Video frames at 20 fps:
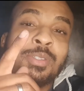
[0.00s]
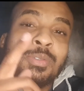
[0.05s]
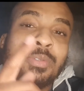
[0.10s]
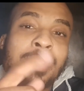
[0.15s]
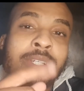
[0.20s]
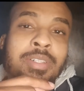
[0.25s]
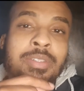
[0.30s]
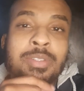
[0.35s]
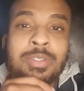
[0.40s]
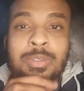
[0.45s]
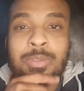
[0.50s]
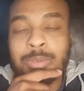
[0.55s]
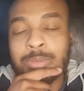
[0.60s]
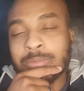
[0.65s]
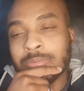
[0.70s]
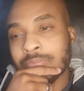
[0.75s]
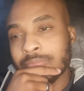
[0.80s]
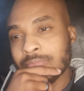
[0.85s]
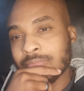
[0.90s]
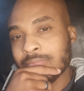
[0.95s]
real soon.
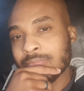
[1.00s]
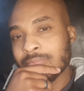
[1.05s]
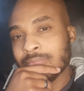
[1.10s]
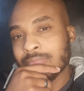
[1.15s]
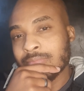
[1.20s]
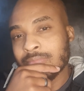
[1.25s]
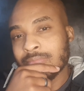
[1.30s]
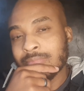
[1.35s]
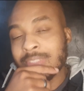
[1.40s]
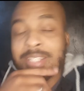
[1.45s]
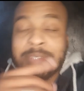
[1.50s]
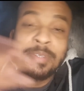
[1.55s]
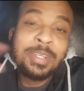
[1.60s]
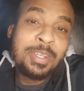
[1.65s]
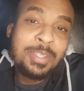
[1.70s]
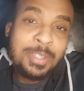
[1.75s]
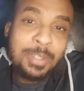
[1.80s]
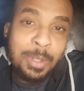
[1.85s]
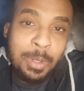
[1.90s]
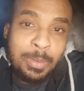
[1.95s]

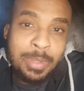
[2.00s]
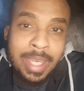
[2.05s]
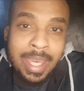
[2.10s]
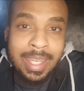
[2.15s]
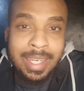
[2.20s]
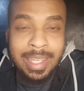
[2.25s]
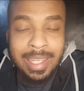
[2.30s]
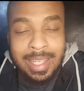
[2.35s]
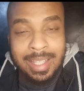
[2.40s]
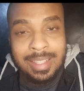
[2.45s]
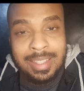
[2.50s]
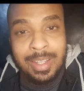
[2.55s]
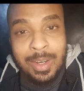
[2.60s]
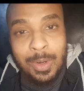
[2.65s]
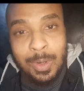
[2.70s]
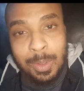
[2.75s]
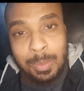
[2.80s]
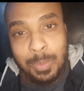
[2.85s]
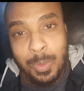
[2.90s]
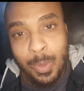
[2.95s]
Because that is the
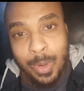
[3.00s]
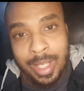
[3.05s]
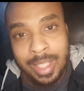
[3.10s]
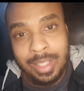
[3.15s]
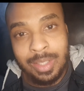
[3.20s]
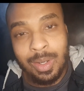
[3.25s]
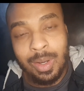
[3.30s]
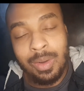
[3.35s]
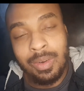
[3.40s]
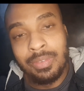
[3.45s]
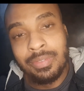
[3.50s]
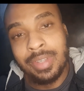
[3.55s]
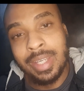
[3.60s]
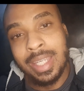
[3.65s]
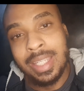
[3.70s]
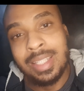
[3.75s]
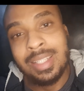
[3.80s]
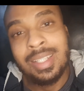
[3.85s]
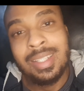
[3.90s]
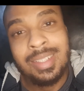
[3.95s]
whole point of
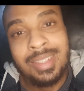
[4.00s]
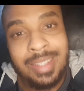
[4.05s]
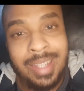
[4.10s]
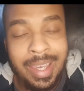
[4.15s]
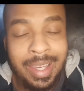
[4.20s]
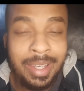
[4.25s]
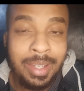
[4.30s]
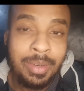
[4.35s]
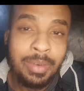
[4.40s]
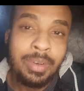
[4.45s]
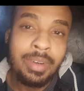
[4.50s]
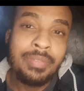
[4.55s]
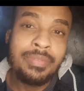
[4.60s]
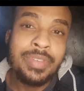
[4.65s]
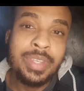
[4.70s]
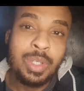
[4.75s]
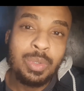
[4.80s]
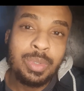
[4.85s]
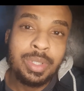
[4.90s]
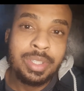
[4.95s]
a tech
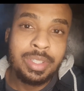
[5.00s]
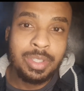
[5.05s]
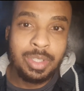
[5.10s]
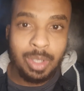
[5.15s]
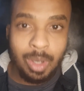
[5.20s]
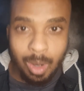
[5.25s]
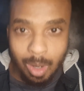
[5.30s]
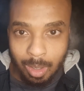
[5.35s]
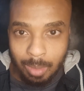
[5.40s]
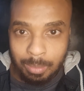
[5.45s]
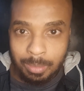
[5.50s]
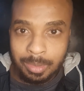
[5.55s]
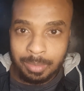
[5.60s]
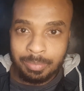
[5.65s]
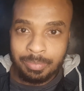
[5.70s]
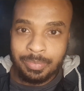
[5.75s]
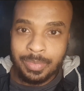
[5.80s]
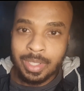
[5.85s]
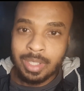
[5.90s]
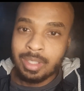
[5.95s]
reviewer's job.
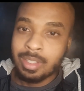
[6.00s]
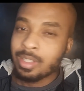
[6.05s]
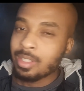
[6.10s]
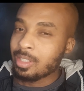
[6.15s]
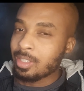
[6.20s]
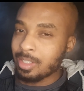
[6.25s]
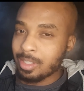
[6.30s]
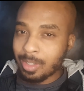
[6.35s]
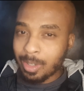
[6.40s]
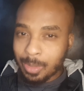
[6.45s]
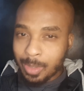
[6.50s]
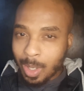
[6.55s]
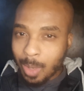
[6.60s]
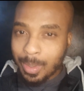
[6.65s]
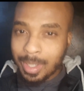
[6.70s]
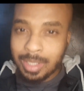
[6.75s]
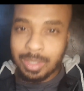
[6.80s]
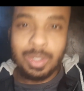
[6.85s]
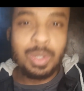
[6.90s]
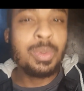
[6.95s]
You don't
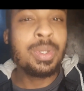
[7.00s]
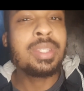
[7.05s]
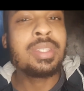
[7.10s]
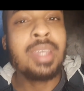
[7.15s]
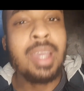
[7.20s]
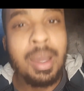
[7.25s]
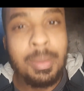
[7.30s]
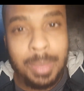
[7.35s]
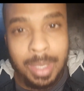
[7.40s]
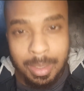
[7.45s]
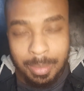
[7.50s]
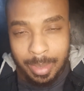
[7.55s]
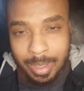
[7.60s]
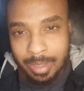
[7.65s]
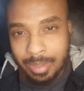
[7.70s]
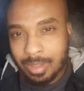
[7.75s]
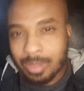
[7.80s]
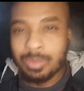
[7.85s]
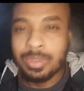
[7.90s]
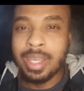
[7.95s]
always know what's coming,
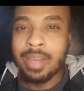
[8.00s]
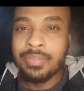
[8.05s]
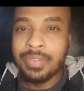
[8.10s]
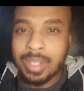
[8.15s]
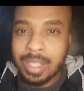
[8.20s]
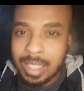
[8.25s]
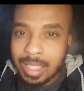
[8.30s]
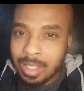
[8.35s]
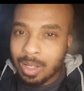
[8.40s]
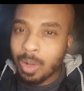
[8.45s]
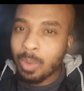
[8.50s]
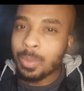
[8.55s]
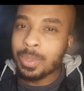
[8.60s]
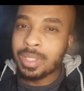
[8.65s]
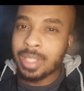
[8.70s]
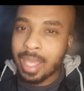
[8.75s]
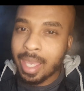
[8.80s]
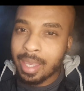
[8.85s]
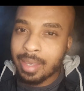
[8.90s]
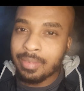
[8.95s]
but you definitely
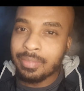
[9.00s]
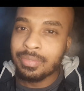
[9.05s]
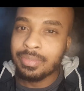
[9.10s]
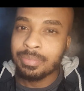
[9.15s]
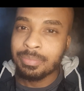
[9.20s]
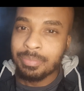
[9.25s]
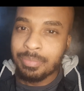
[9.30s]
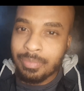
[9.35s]
always have